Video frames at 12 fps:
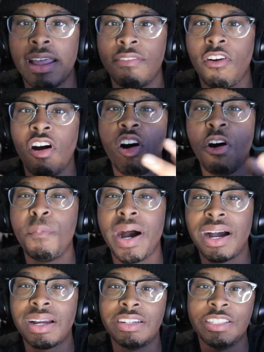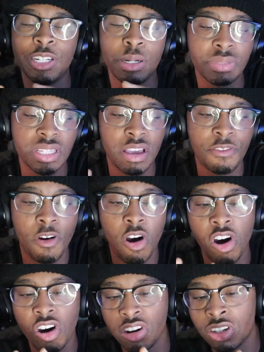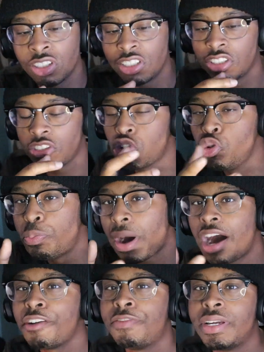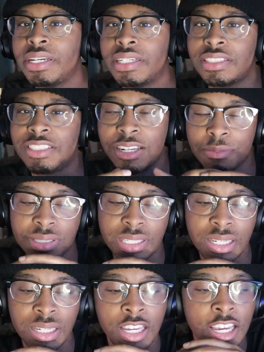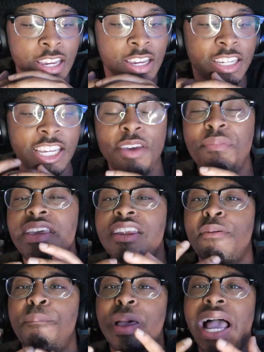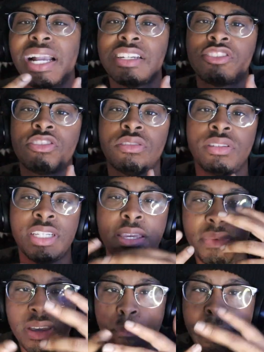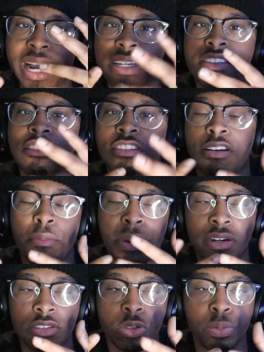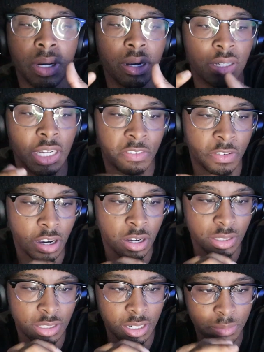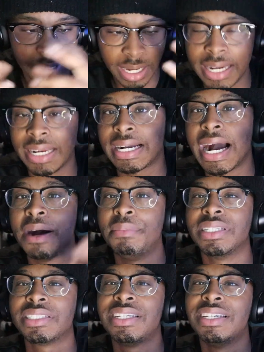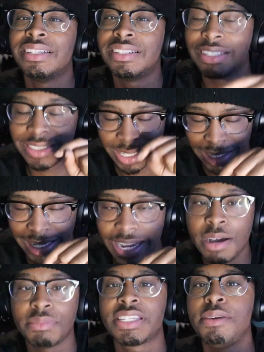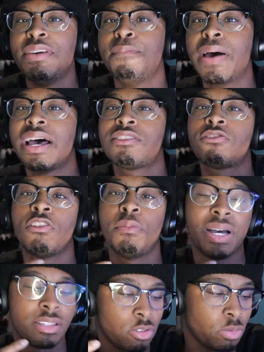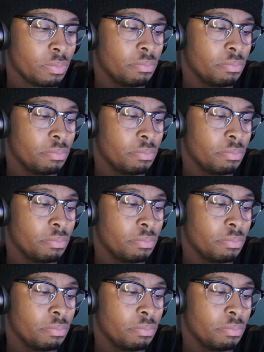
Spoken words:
for all my, you know what I'm saying, for all Tupac fans, you know what I'm saying, give me a backstory about Tupac, if y'all, you know what I'm saying, in the comments. You know what I'm saying, in the comments, give me a backstory about